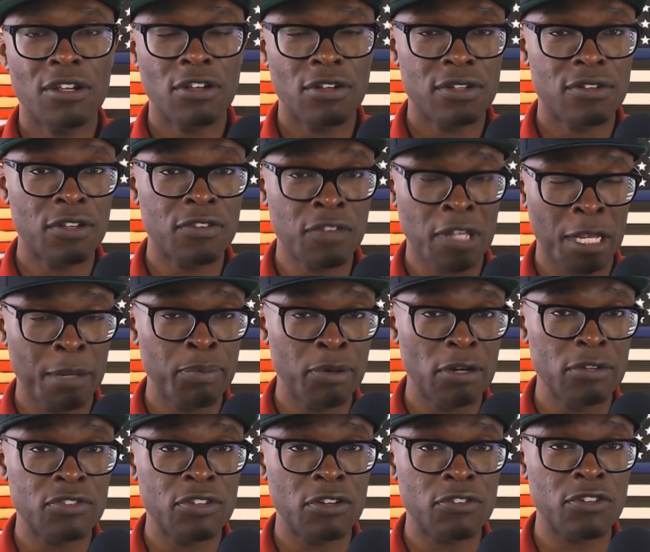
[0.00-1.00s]
the same
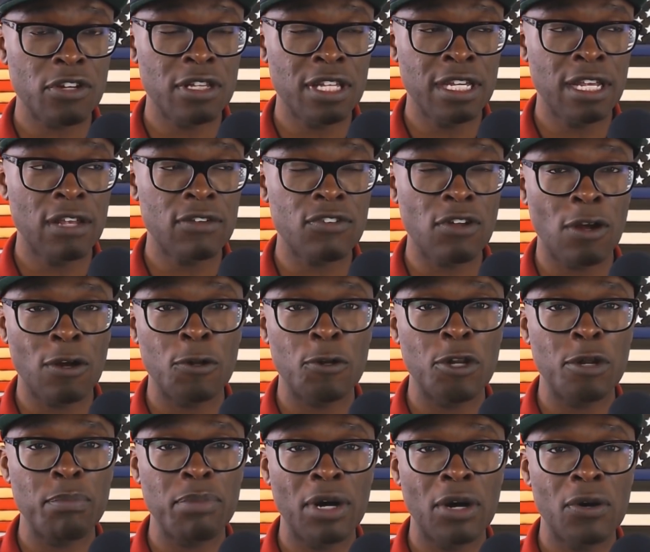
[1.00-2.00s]
person, Charlize, talking
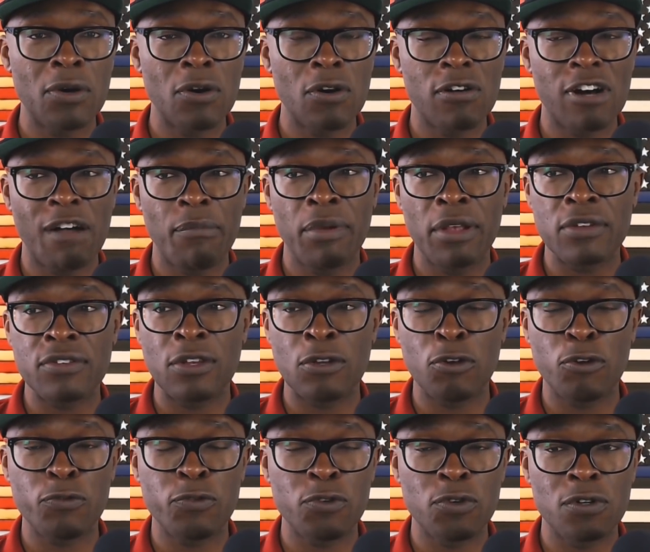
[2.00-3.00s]
about, oh, I've been
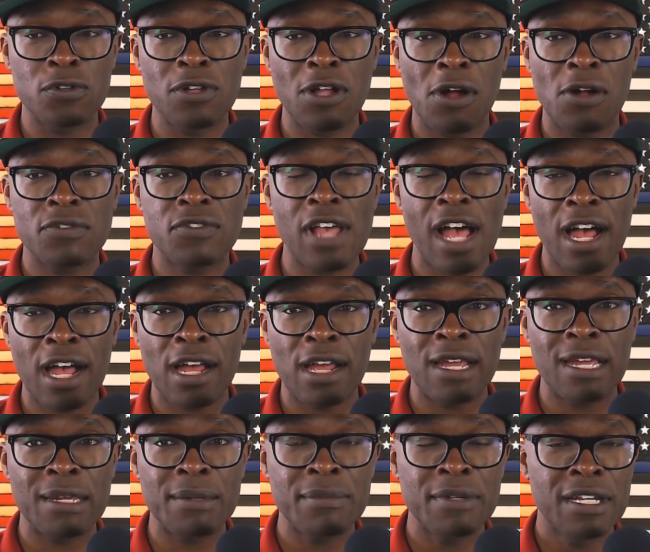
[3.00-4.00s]
single for a long
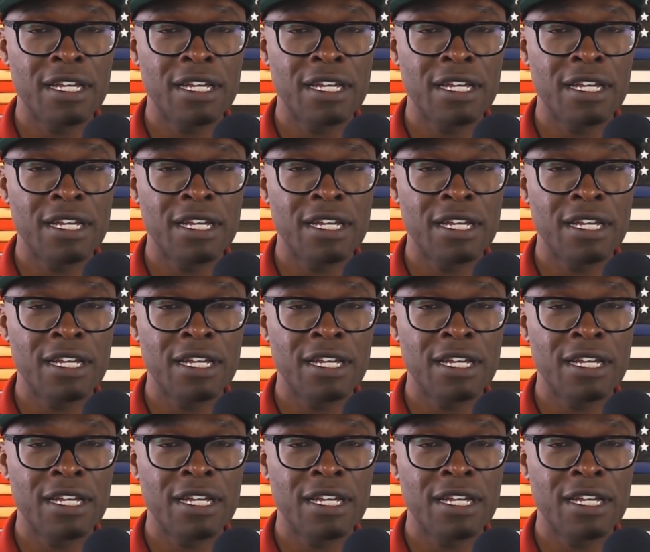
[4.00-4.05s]
time,